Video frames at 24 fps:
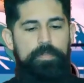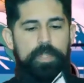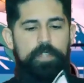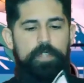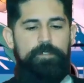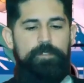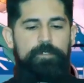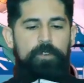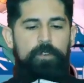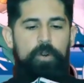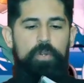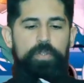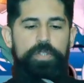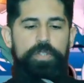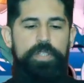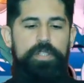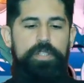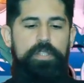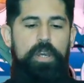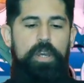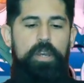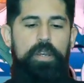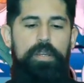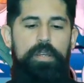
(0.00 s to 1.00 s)

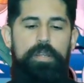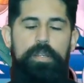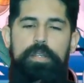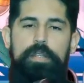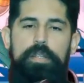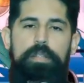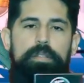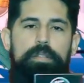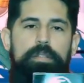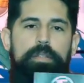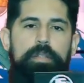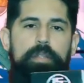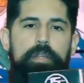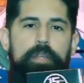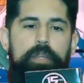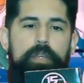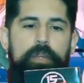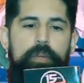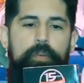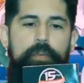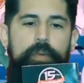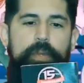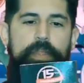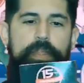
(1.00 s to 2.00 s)
folded card
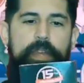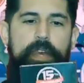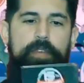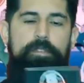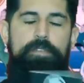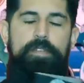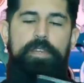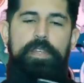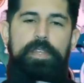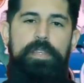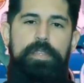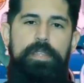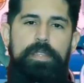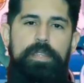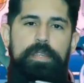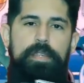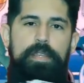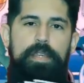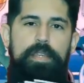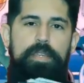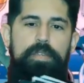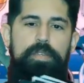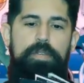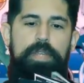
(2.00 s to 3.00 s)
with everything
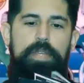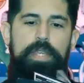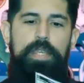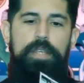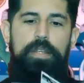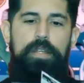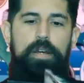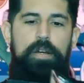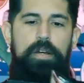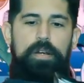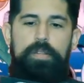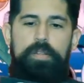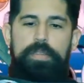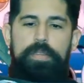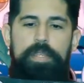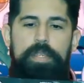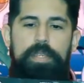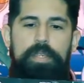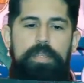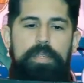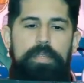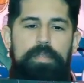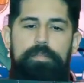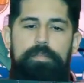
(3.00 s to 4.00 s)
that you need, all
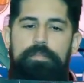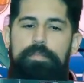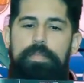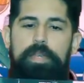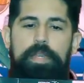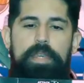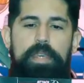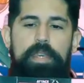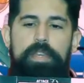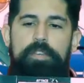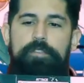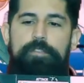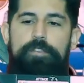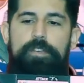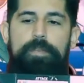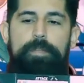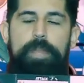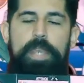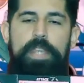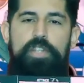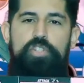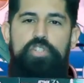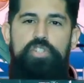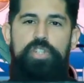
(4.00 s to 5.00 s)
the
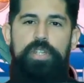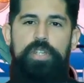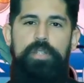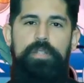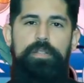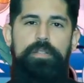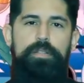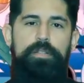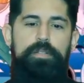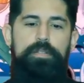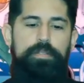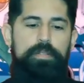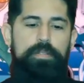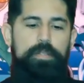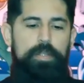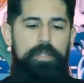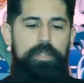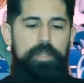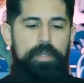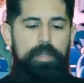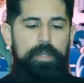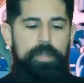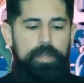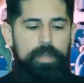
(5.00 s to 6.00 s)
information.
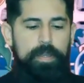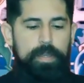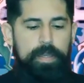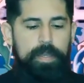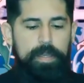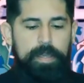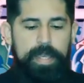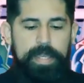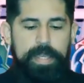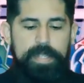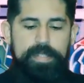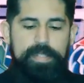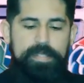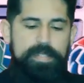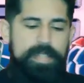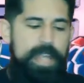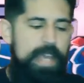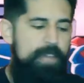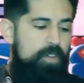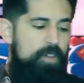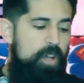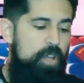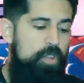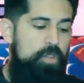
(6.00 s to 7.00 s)
It doesn't
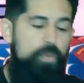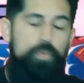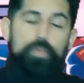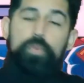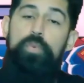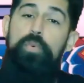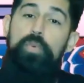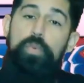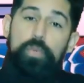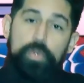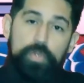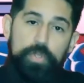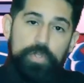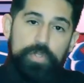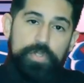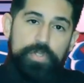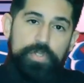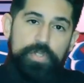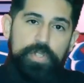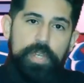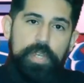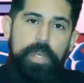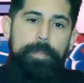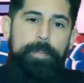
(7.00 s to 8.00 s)
have all the
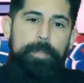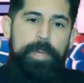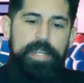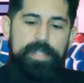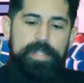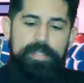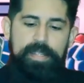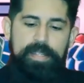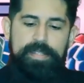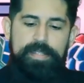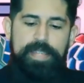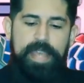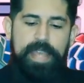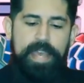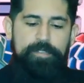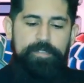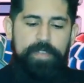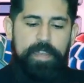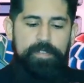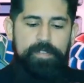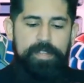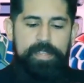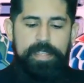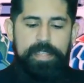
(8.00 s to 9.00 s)
rules, but it does have
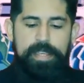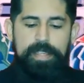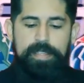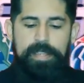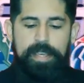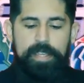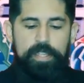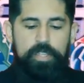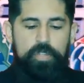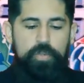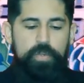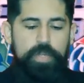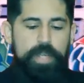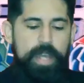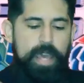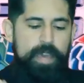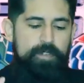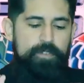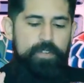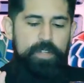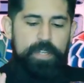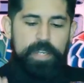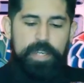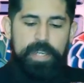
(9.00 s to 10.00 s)
everything that you would
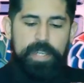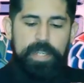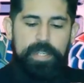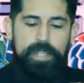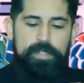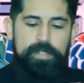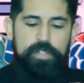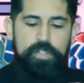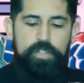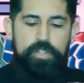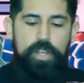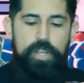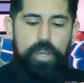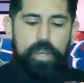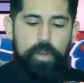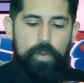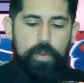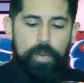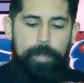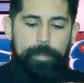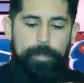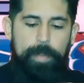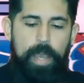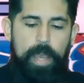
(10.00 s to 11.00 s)
ever need to
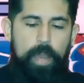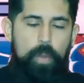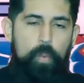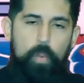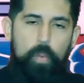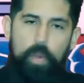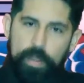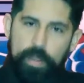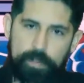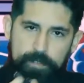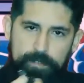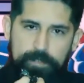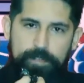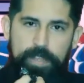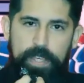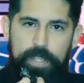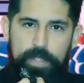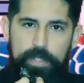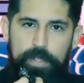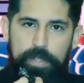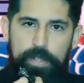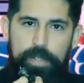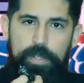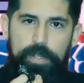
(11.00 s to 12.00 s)
know about one
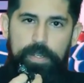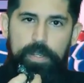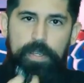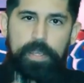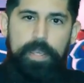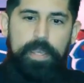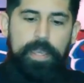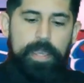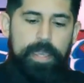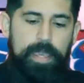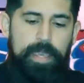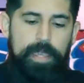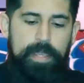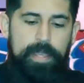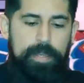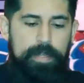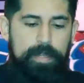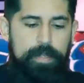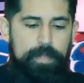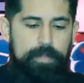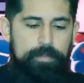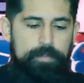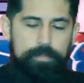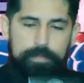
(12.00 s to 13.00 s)
figure
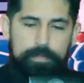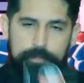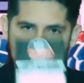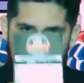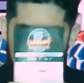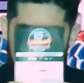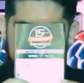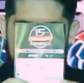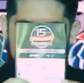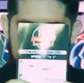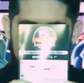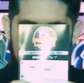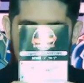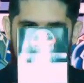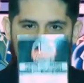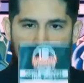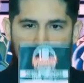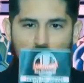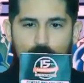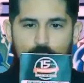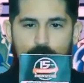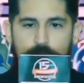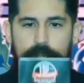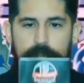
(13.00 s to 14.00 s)
in this little
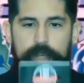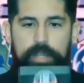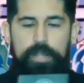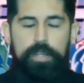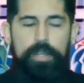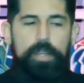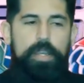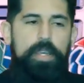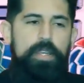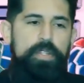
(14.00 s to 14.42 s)
card here.